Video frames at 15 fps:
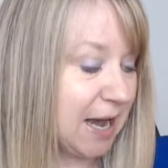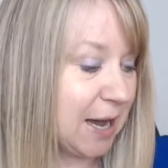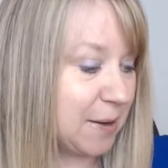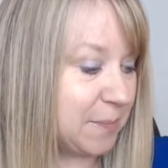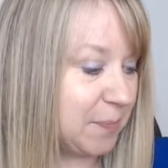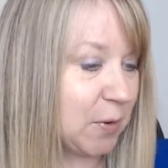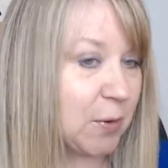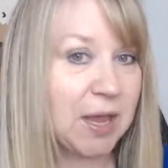
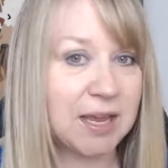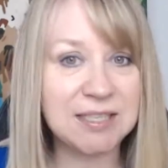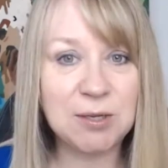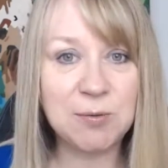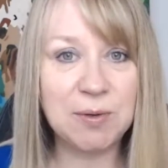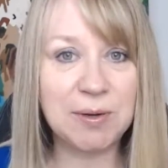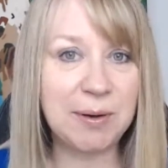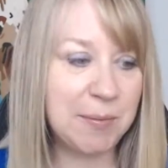Okay,
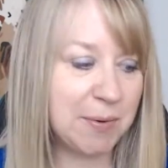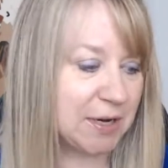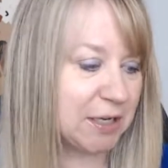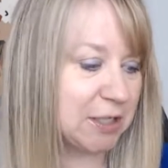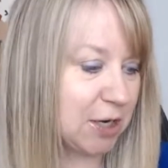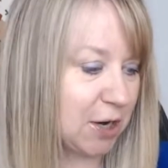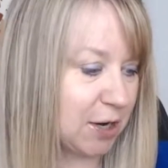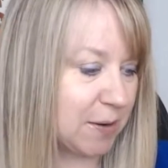so what I want
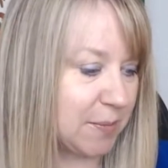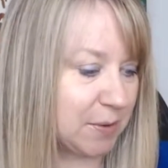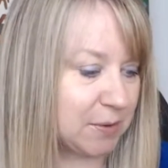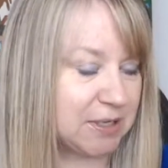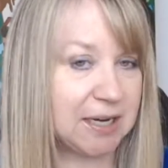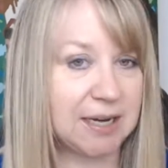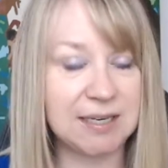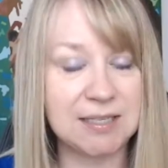to talk about
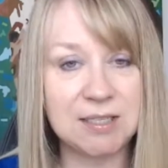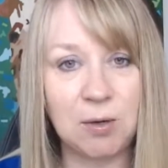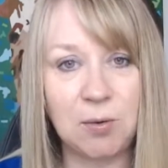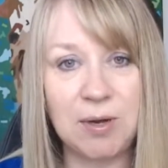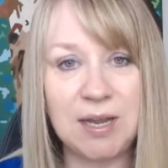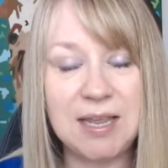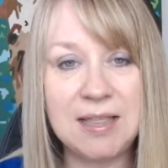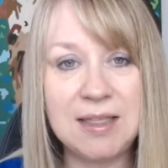today.
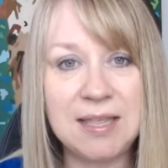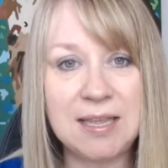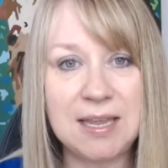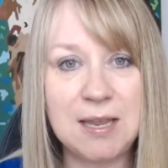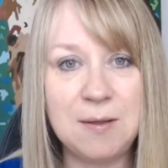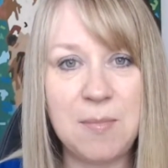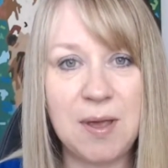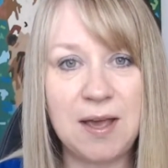So in the
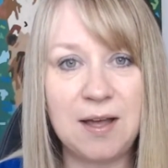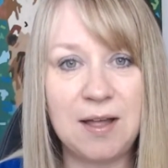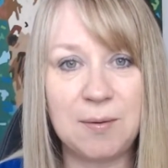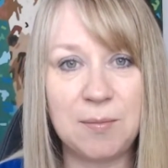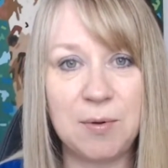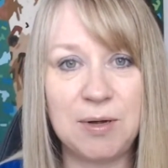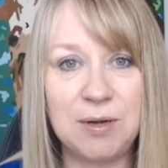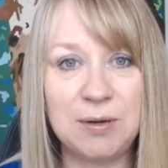email,
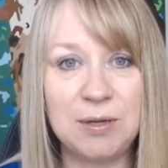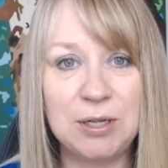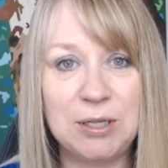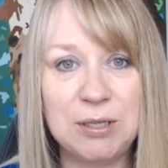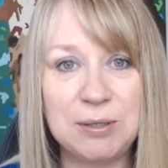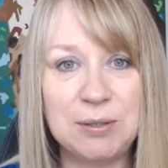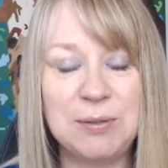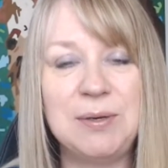I'm going to
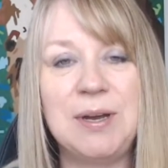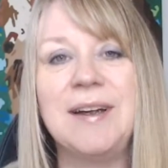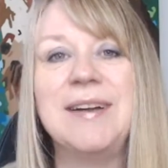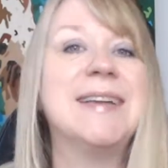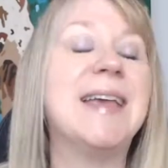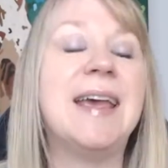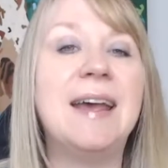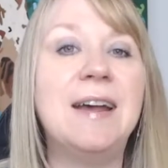include
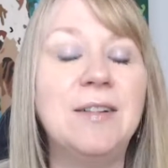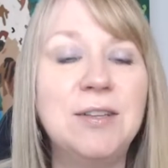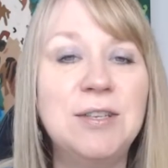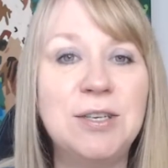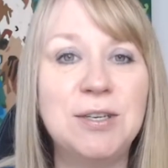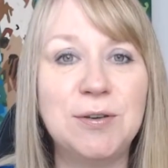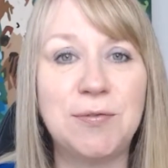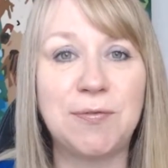our
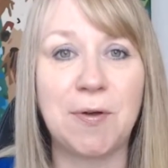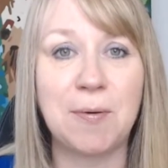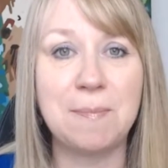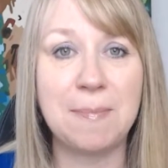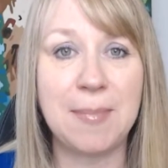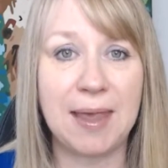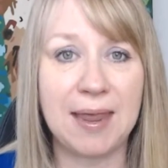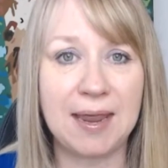calendar for
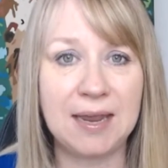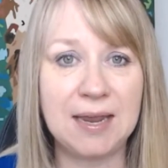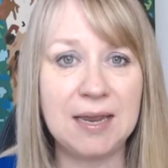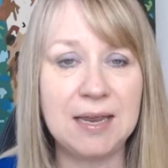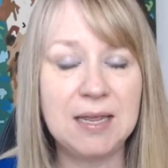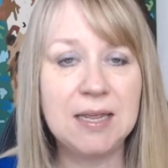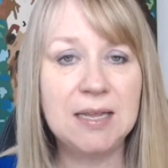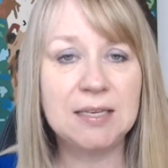
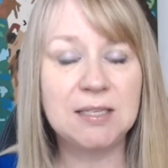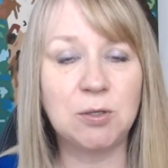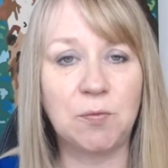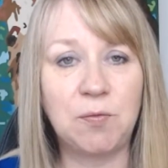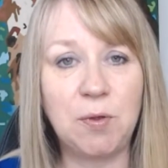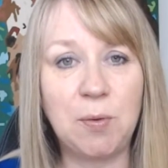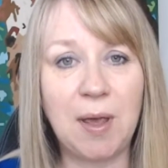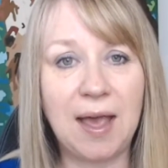May. So
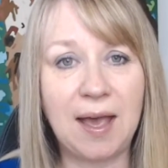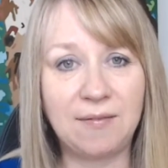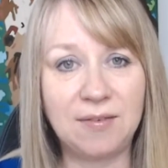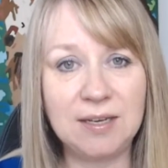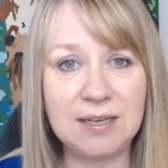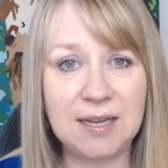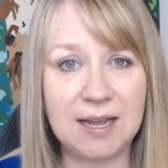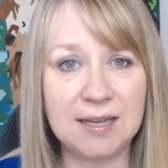if you
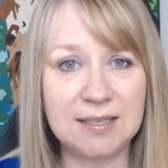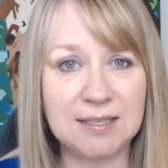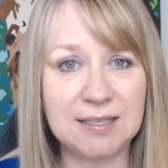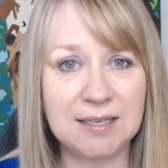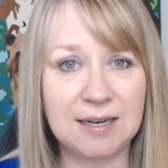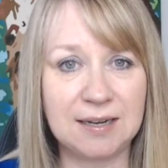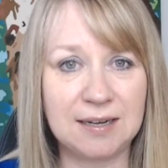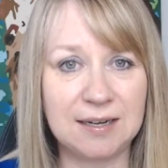haven't yet
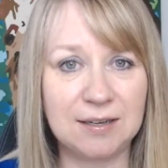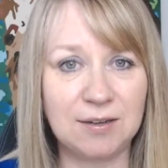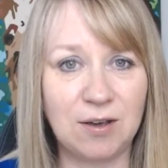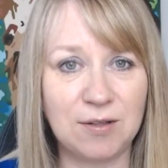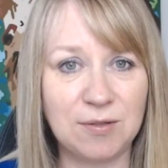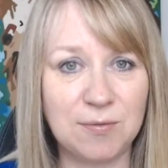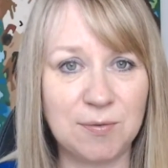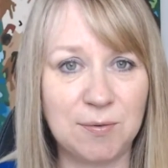
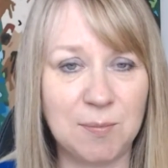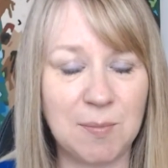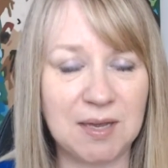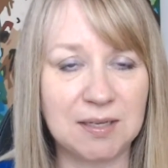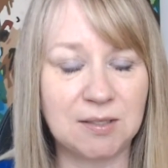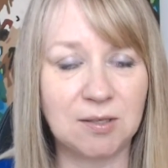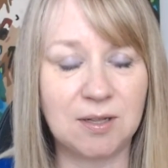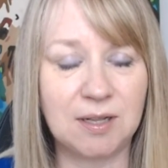gone through the
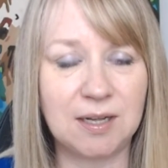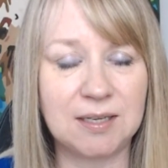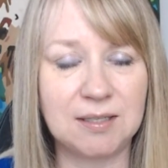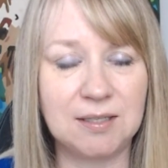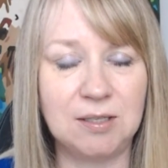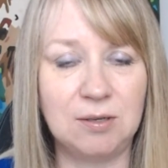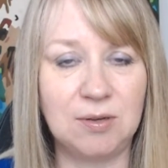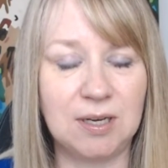
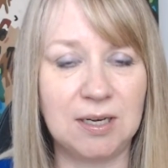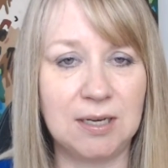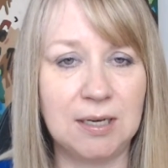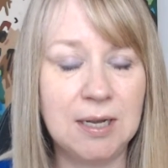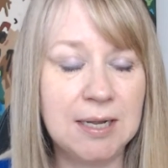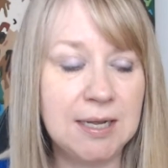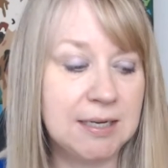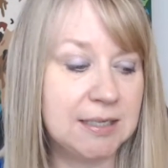masterclass, you can
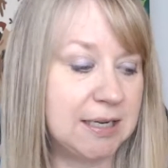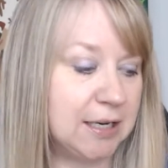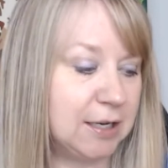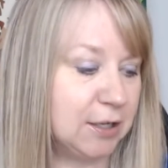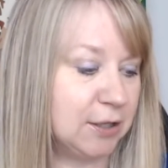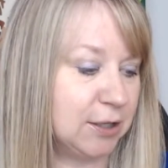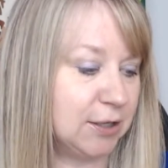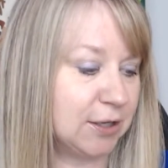take
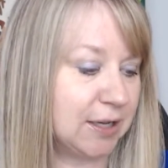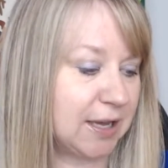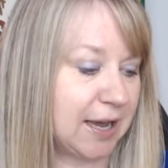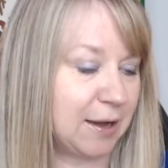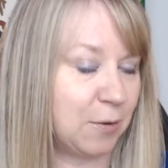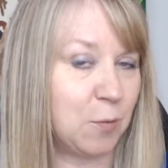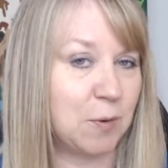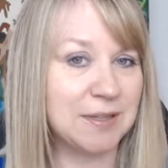a look
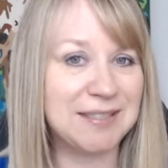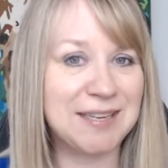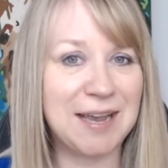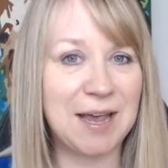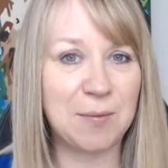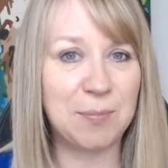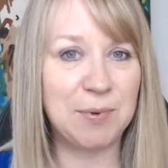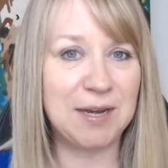at what's
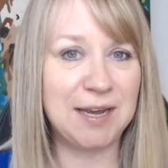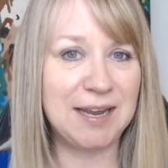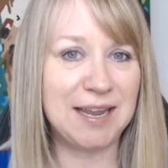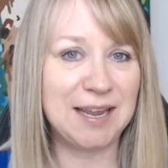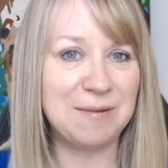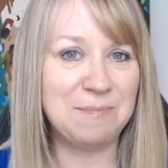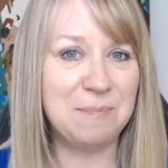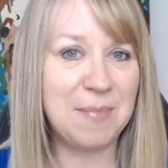happening
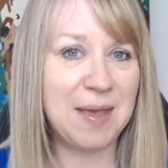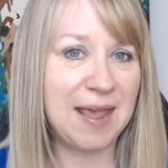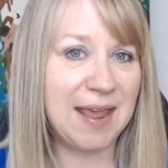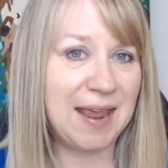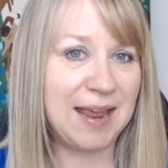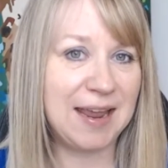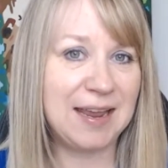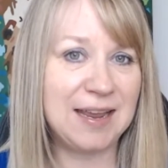in
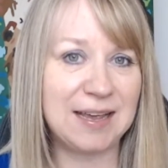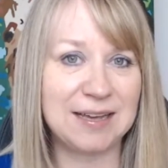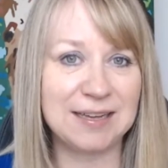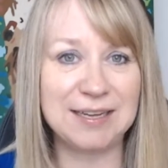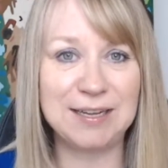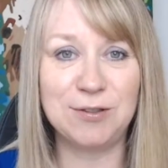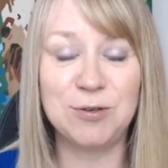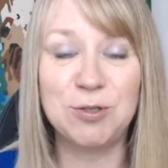May.
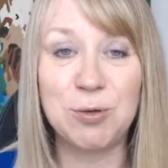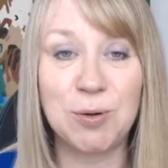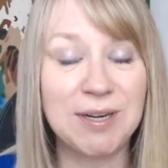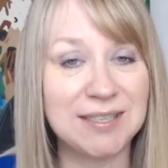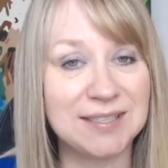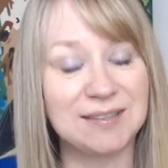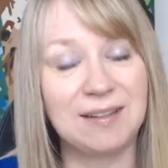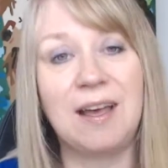Either join
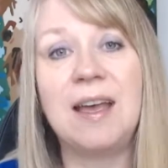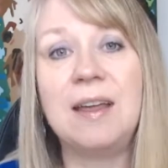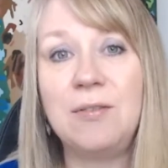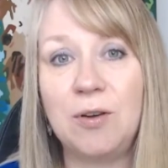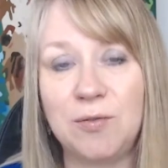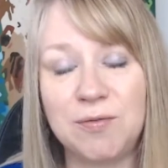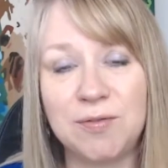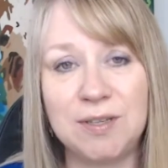us live.
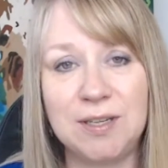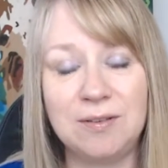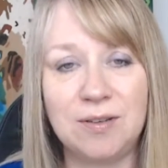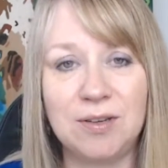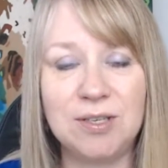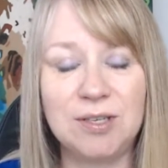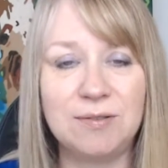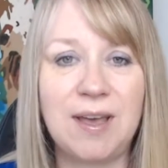Hopefully you
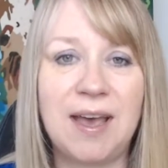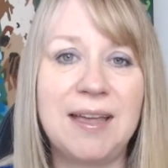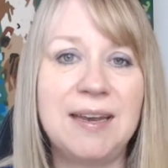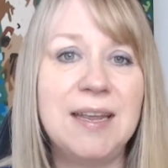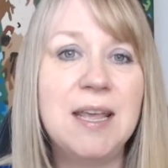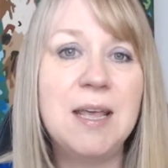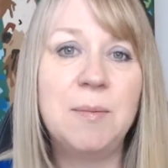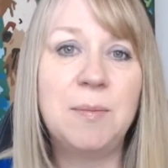can do
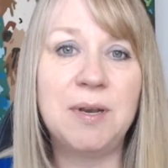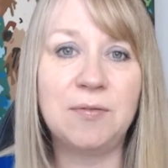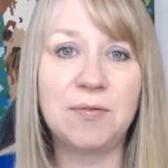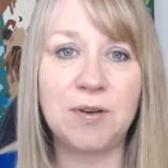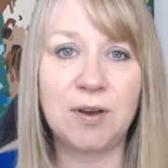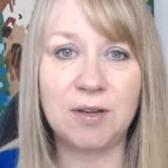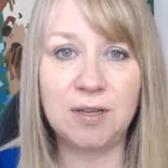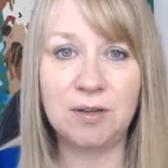that. But if
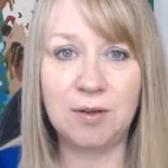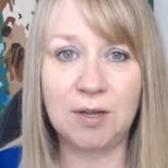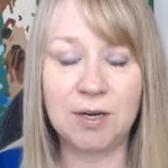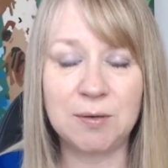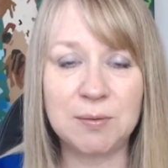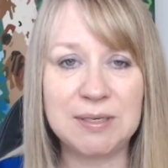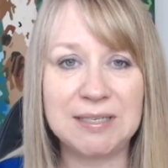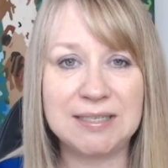not, you can
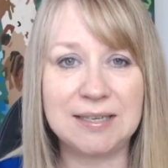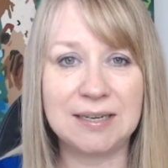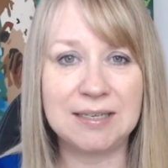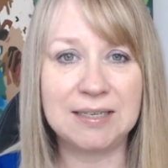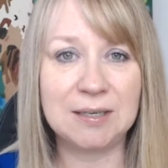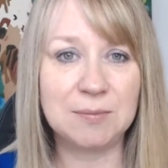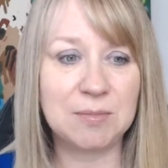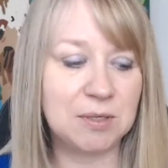always
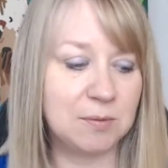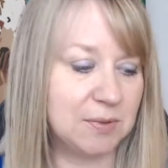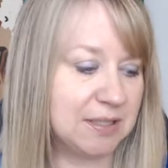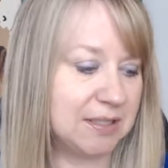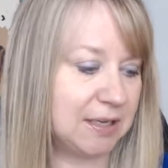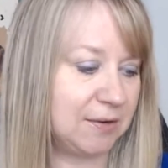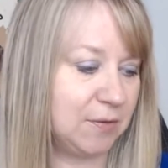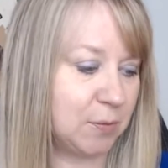sign up to
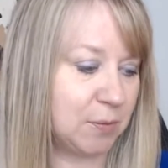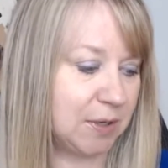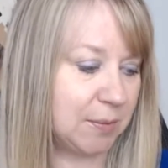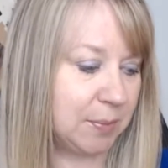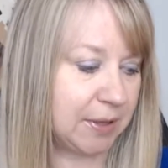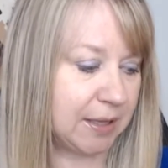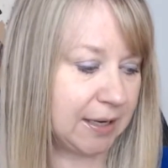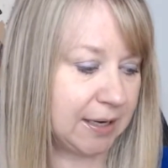receive the
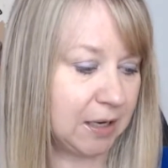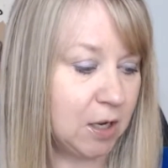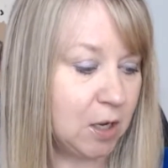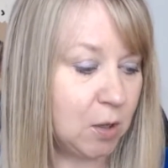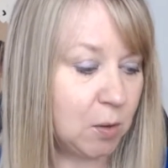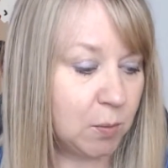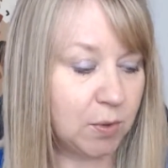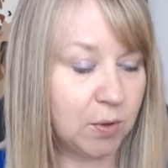replay.
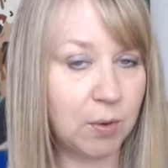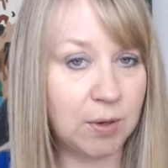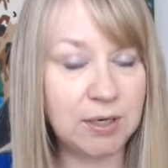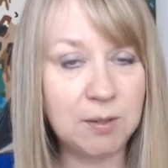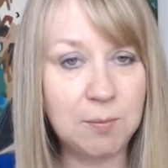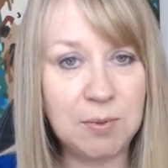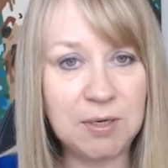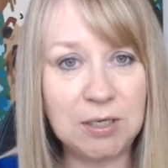We're going
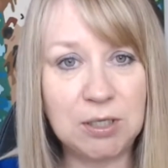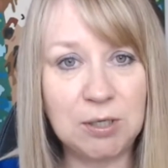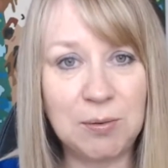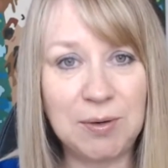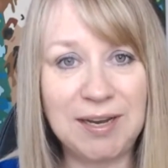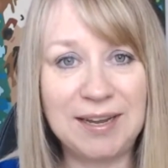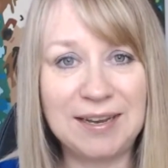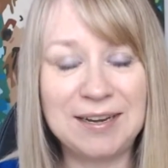to be
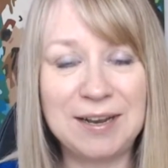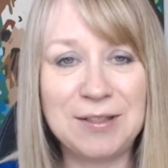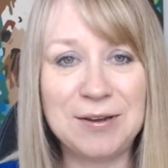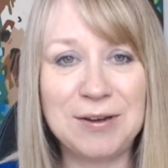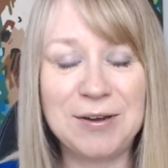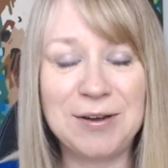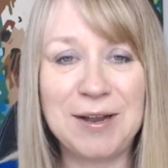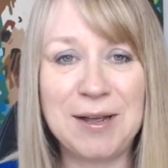doing another